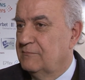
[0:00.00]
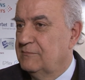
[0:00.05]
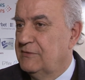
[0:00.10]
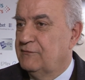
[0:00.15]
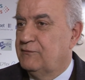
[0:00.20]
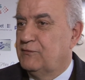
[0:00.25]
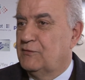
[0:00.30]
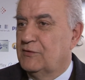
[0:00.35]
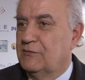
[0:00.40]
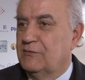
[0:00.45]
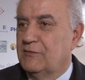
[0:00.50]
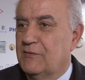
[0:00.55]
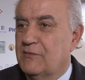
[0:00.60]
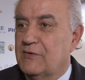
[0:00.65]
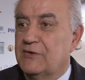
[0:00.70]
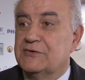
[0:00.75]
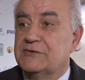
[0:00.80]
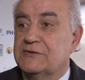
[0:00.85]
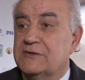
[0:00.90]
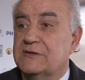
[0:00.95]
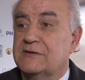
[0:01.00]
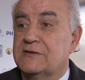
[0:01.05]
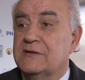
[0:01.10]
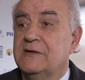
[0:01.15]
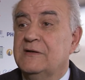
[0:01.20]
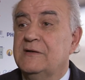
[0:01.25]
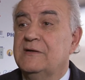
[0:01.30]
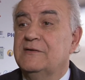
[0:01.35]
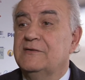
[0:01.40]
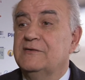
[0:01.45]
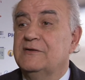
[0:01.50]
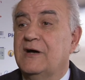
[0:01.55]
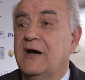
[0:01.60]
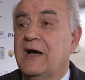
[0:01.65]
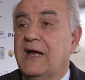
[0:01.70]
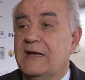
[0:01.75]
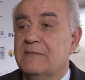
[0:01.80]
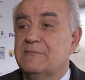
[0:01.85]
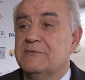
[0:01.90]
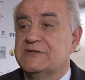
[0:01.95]
Before we wanted
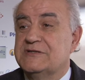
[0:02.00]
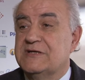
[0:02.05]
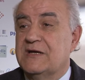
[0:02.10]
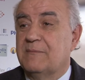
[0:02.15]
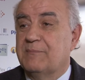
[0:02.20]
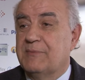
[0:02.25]
the imaging